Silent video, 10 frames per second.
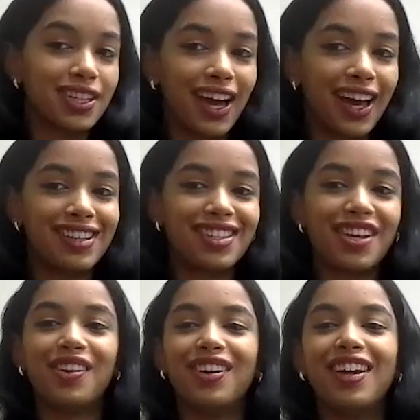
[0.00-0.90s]
to die.
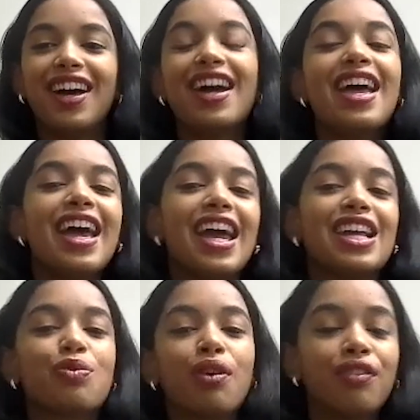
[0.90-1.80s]
So
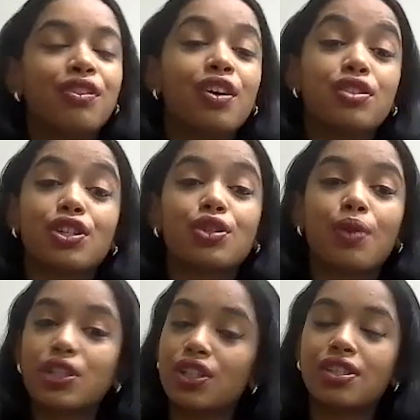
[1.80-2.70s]
it's one of those
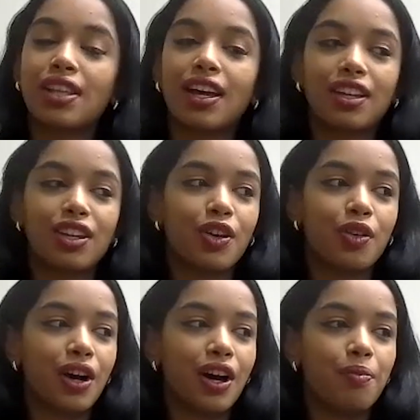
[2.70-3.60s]
situations that,
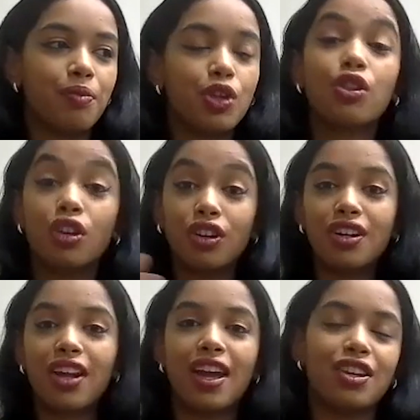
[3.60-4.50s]
you
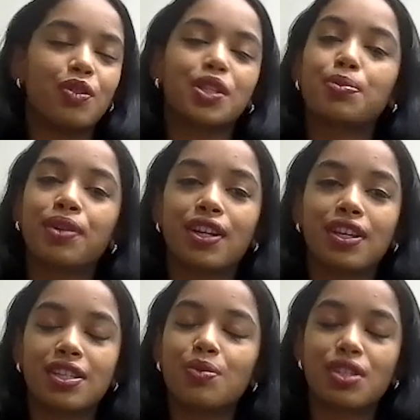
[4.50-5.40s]
learn and you experience.